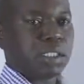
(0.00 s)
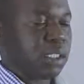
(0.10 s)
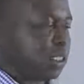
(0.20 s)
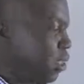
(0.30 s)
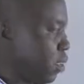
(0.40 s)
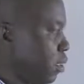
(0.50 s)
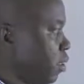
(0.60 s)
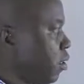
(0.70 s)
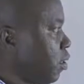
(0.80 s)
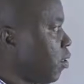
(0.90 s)
the seed
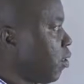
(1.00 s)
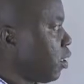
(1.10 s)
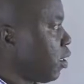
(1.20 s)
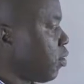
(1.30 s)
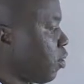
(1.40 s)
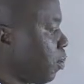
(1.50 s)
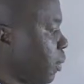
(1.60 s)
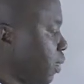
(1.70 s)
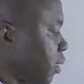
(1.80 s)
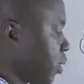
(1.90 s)
or the
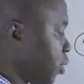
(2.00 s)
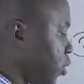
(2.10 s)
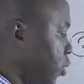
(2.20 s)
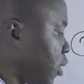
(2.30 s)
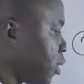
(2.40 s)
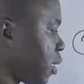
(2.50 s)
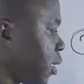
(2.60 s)
droppings. So when it